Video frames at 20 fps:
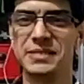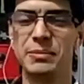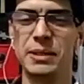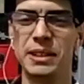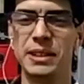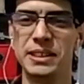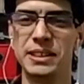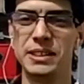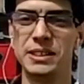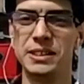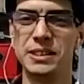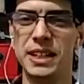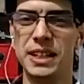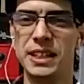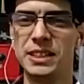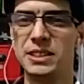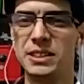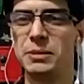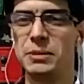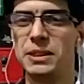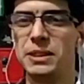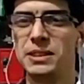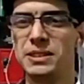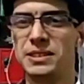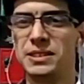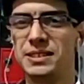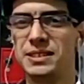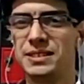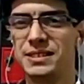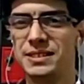is nice, but
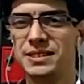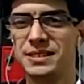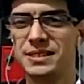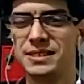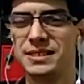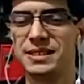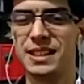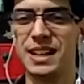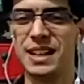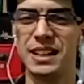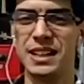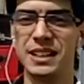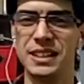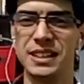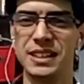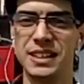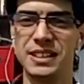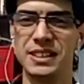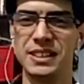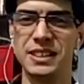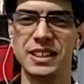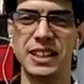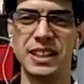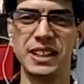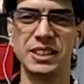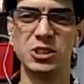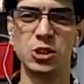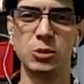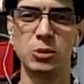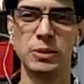I didn't
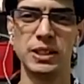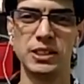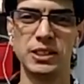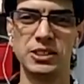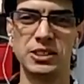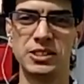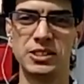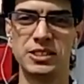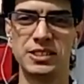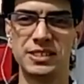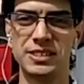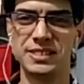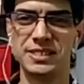like so much.